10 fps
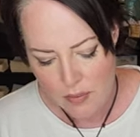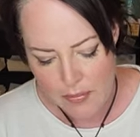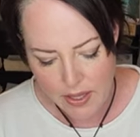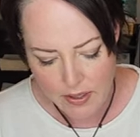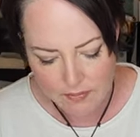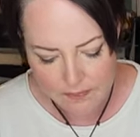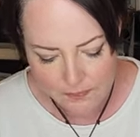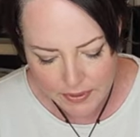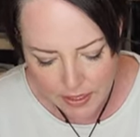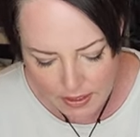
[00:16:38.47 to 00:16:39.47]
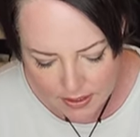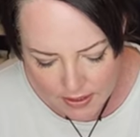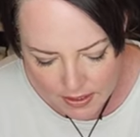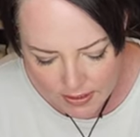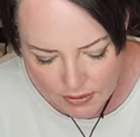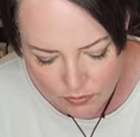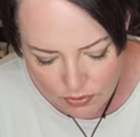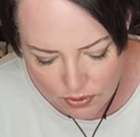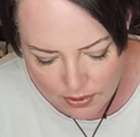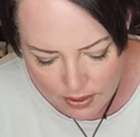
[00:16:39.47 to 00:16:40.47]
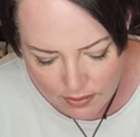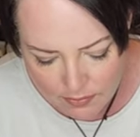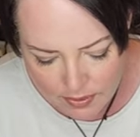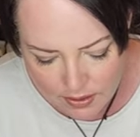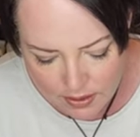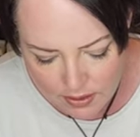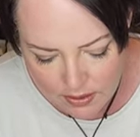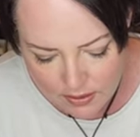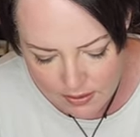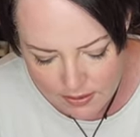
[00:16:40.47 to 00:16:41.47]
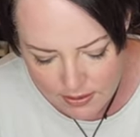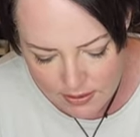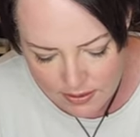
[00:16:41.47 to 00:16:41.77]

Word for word: But I think it's worth it because